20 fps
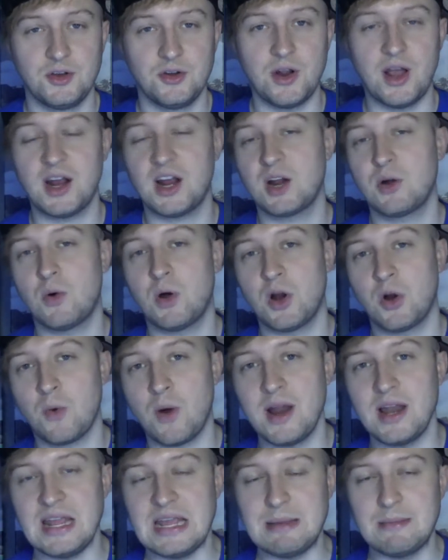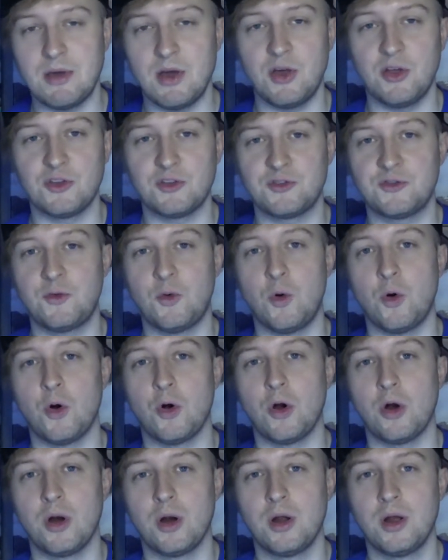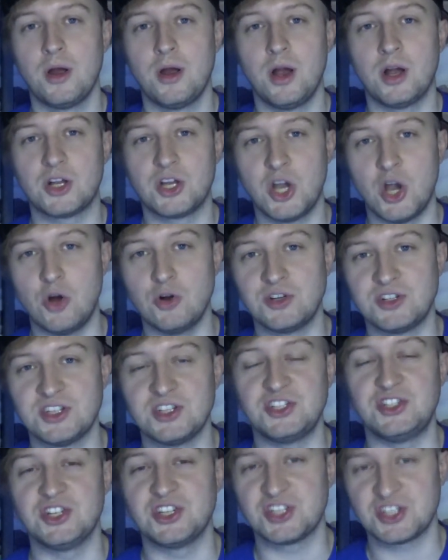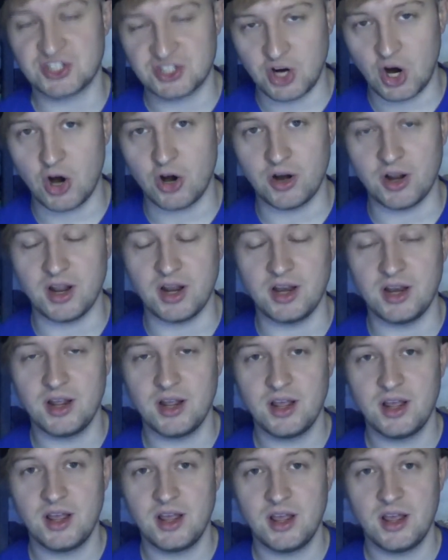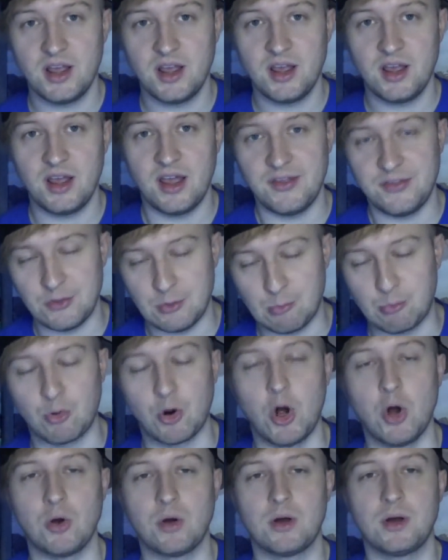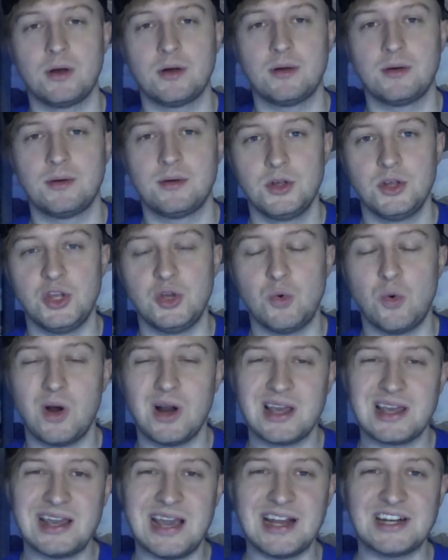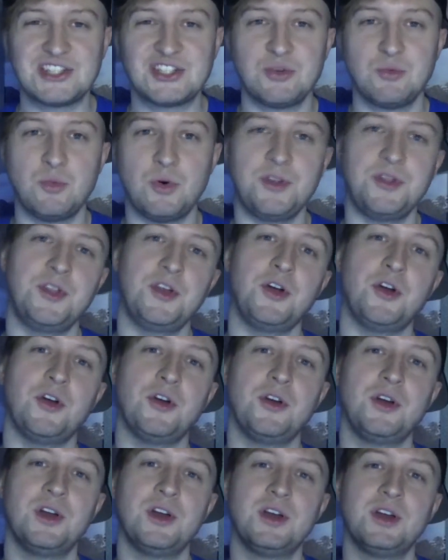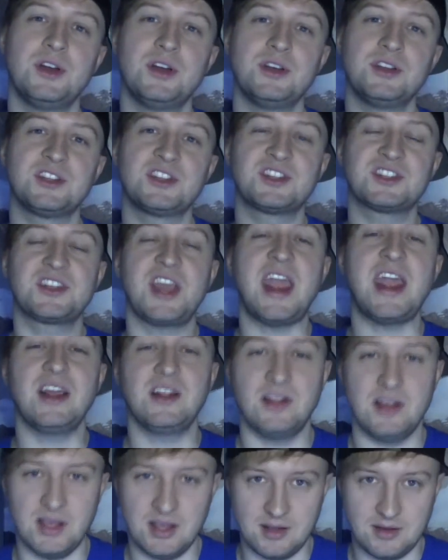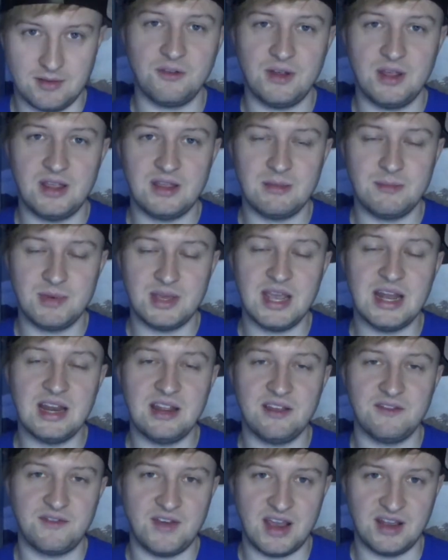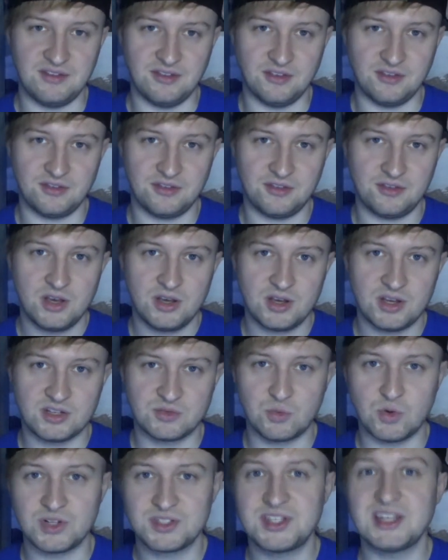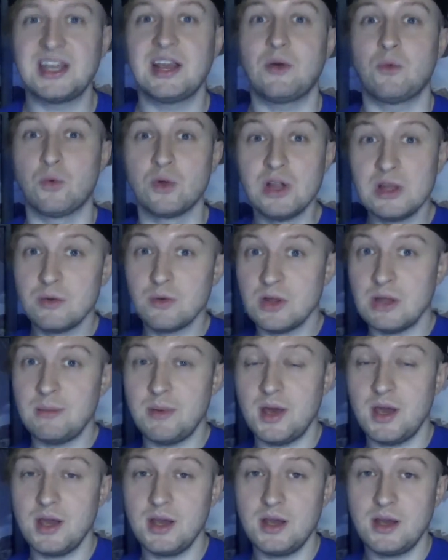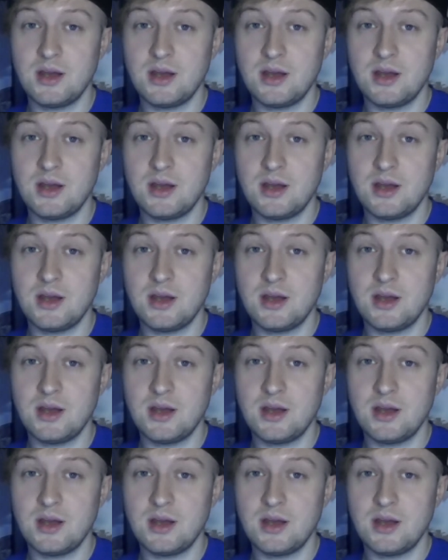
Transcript: not going to want to write emails for a coach that just started and they're broke. You want to catch them when they're scaling in the beginning phases. Because once they get really, really big,